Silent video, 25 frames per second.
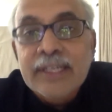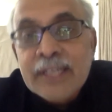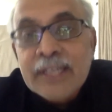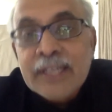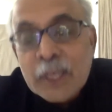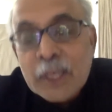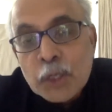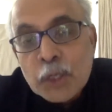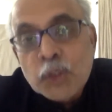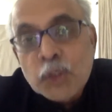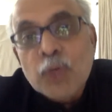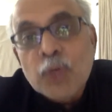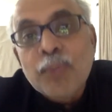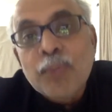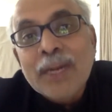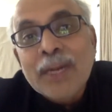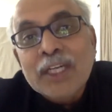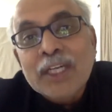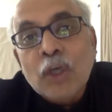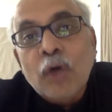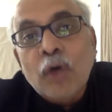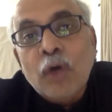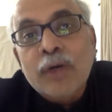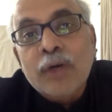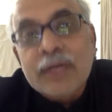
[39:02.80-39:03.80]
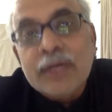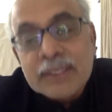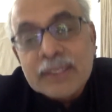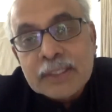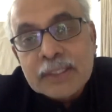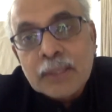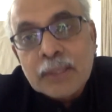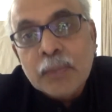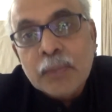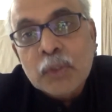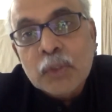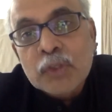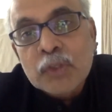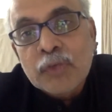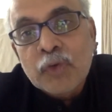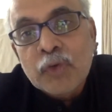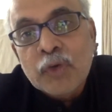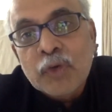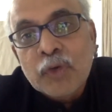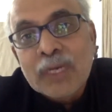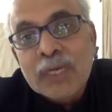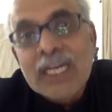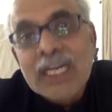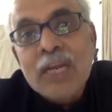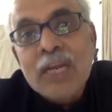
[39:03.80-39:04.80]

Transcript: you should bet on. Suppose if you really